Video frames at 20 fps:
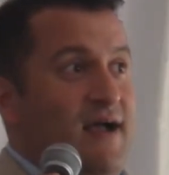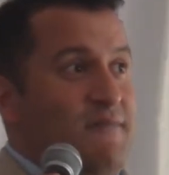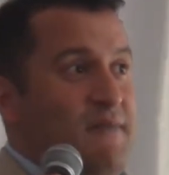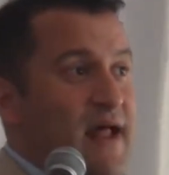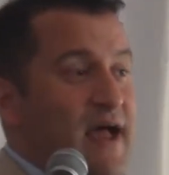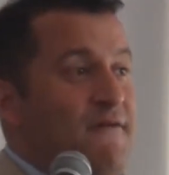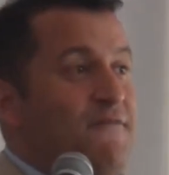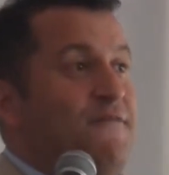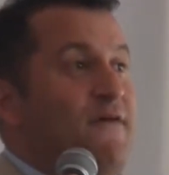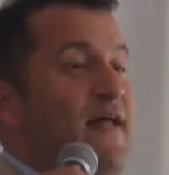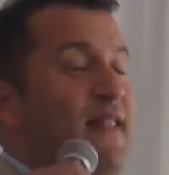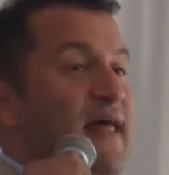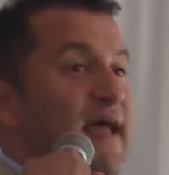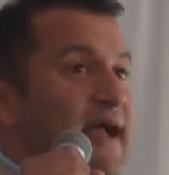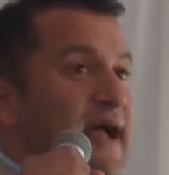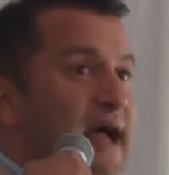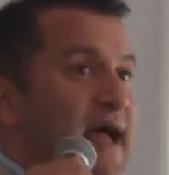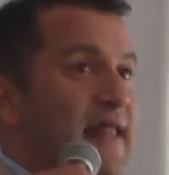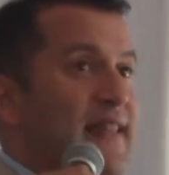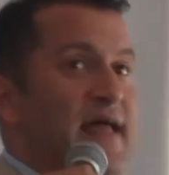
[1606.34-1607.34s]
I felt
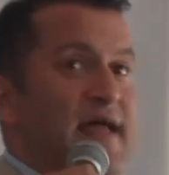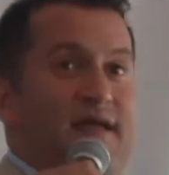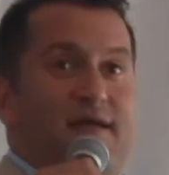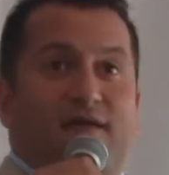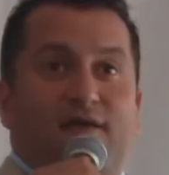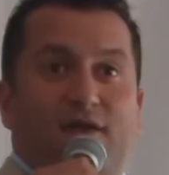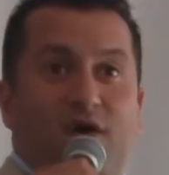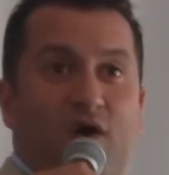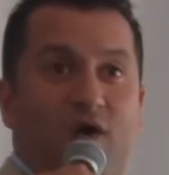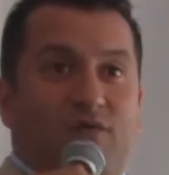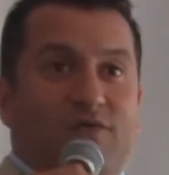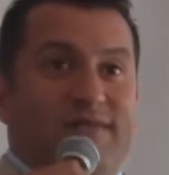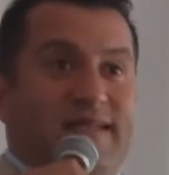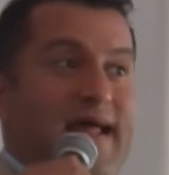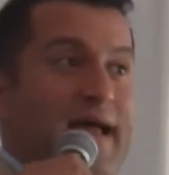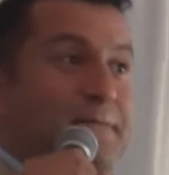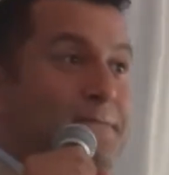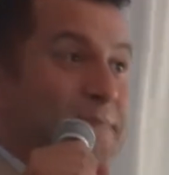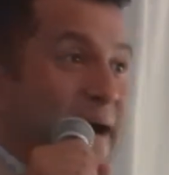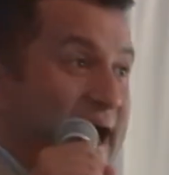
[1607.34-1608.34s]
like
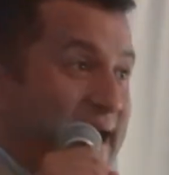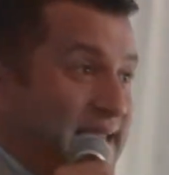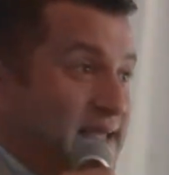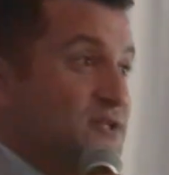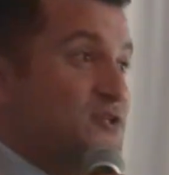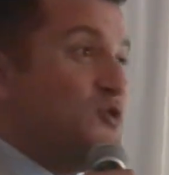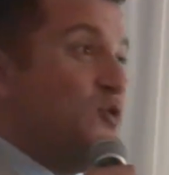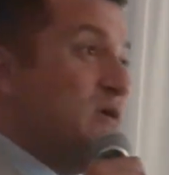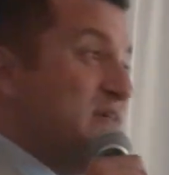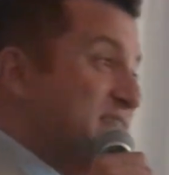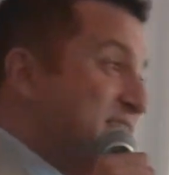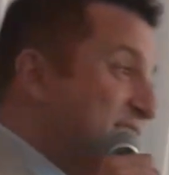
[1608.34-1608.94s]
did I bite into a